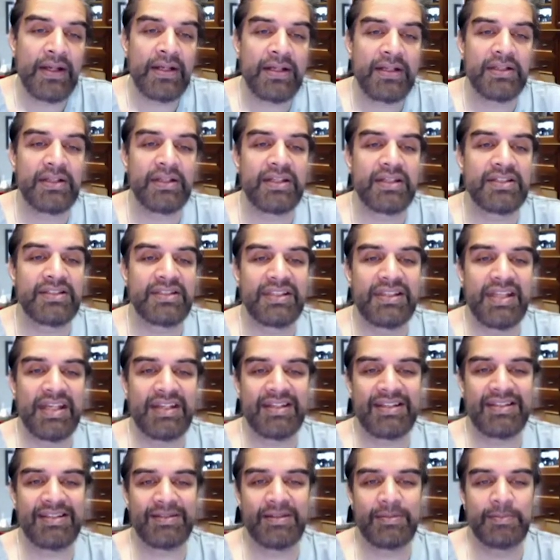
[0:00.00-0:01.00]
You can see that
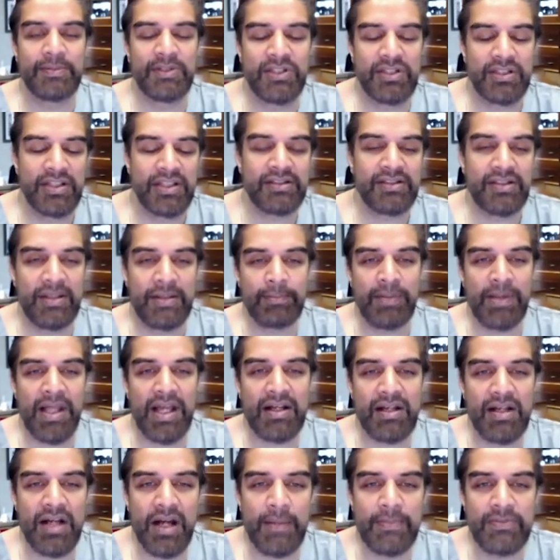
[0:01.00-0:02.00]
it's, this
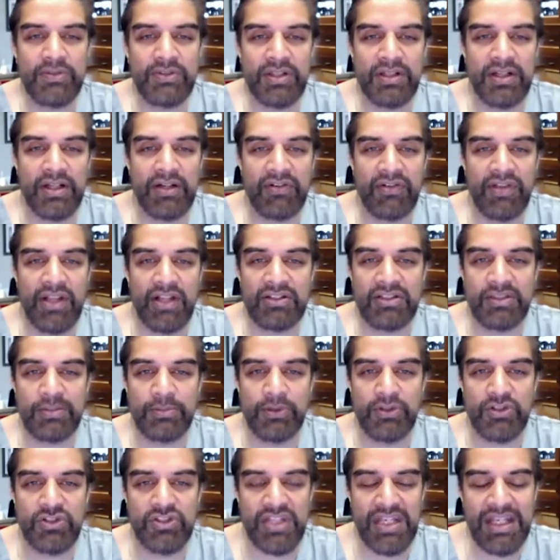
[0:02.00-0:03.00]
implant comes in a
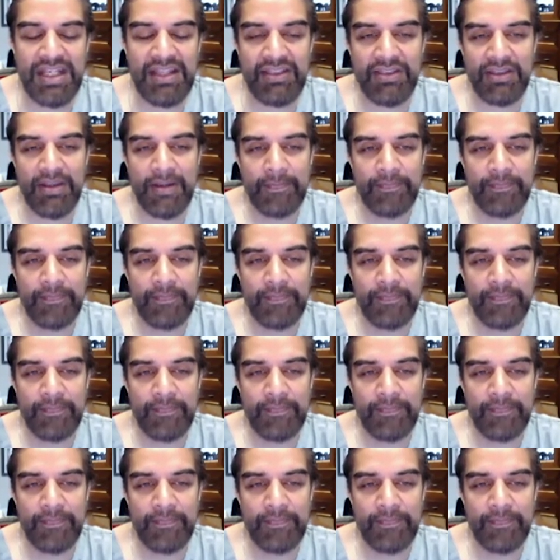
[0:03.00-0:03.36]
flexible sheath.